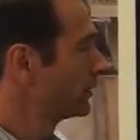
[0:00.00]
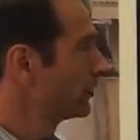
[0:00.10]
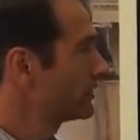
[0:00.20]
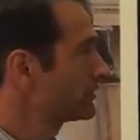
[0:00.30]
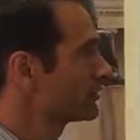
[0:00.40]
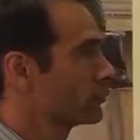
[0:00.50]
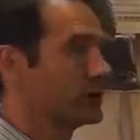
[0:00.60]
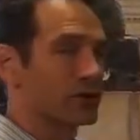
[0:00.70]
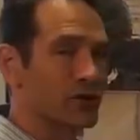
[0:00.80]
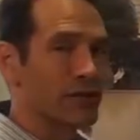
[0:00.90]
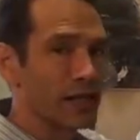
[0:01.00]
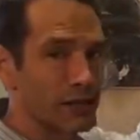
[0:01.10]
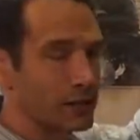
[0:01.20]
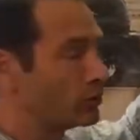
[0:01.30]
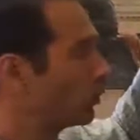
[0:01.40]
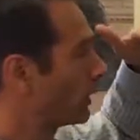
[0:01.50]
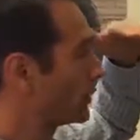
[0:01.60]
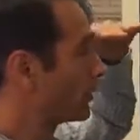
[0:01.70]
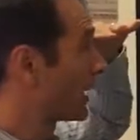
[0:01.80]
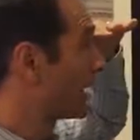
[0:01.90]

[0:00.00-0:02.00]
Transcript: The reason is when you're standing, you want your